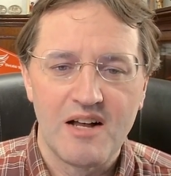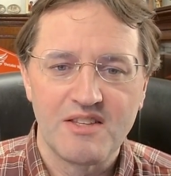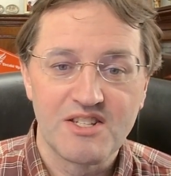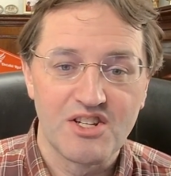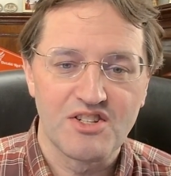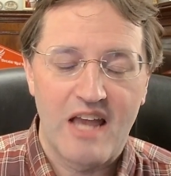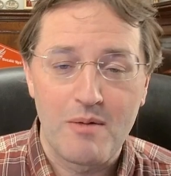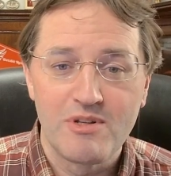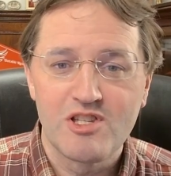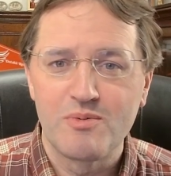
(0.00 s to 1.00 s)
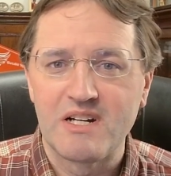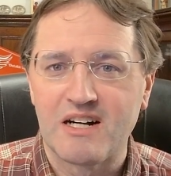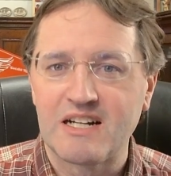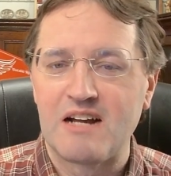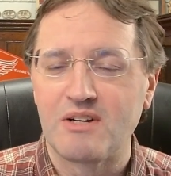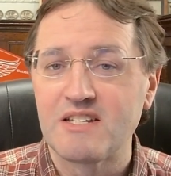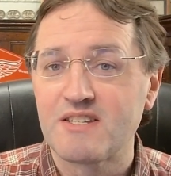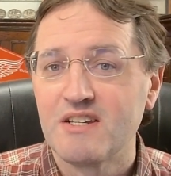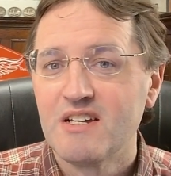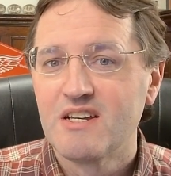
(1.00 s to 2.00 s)
This just happens to be our
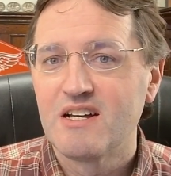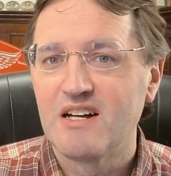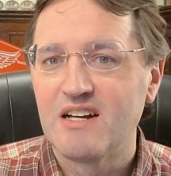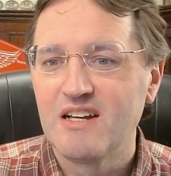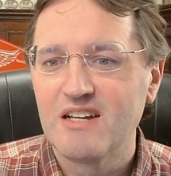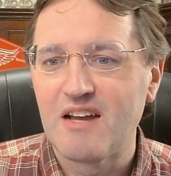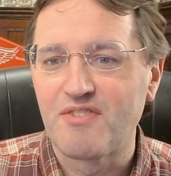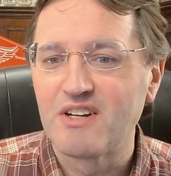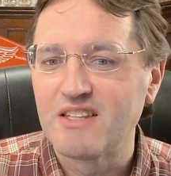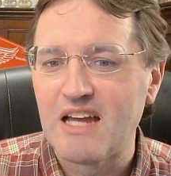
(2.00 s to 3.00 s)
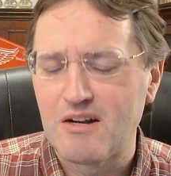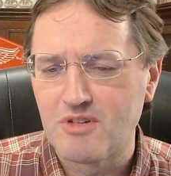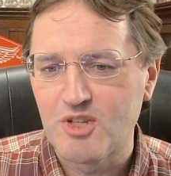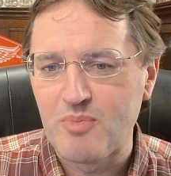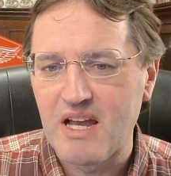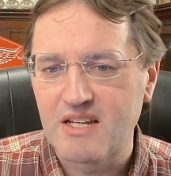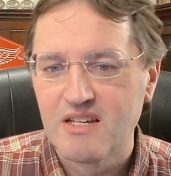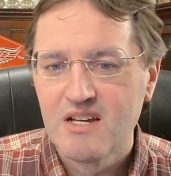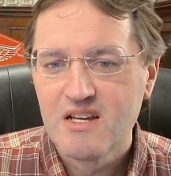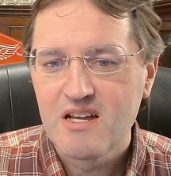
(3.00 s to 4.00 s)
county's effort in that respect.
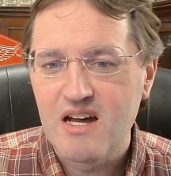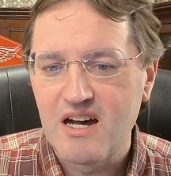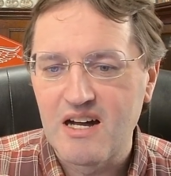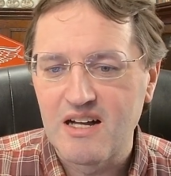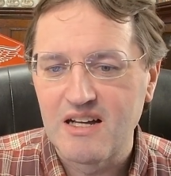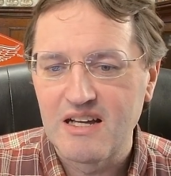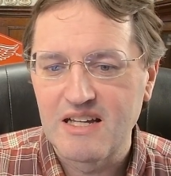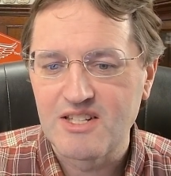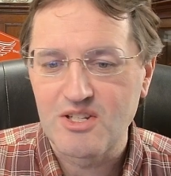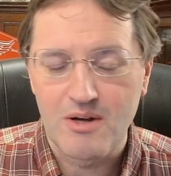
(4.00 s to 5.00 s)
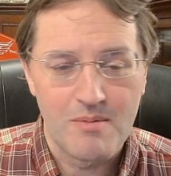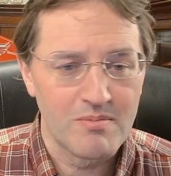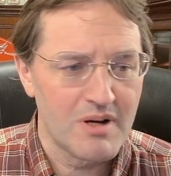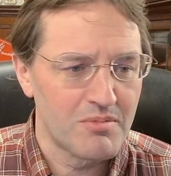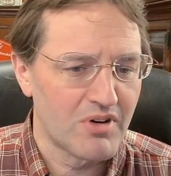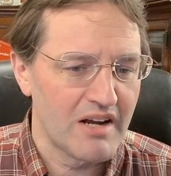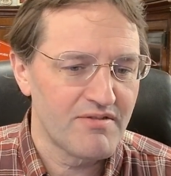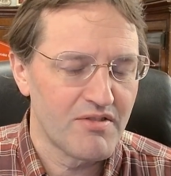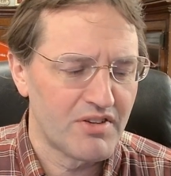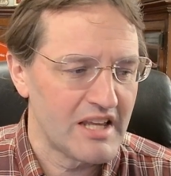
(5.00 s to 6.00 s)
And so I'm
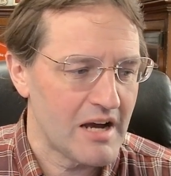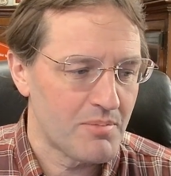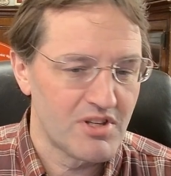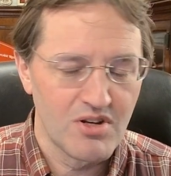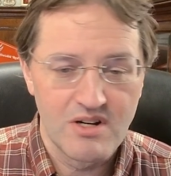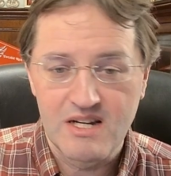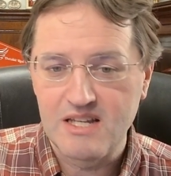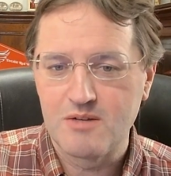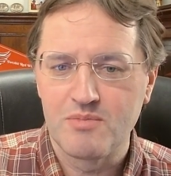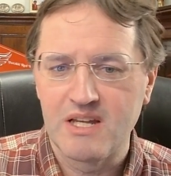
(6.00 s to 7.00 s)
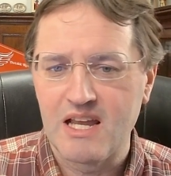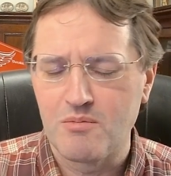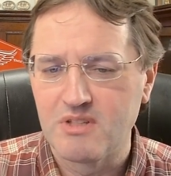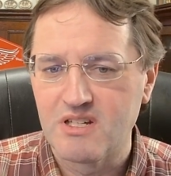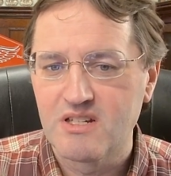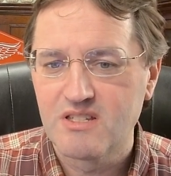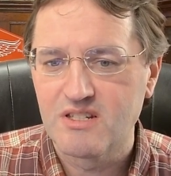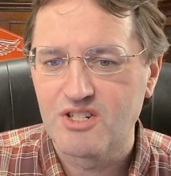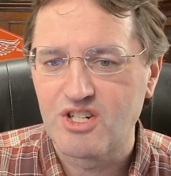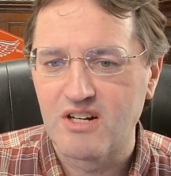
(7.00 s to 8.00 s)
grateful for the opportunity and being able
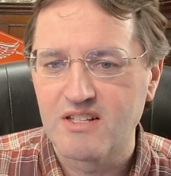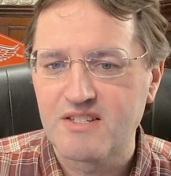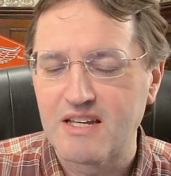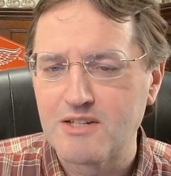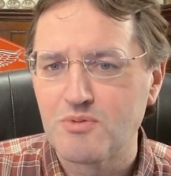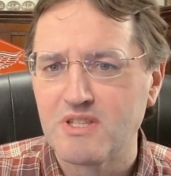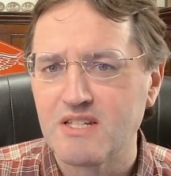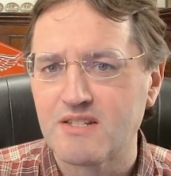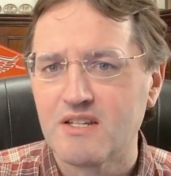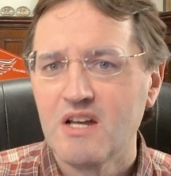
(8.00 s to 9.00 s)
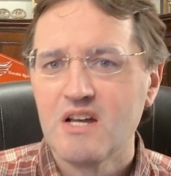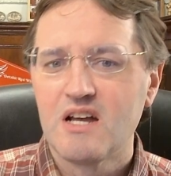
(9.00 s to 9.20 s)
to share the stage with these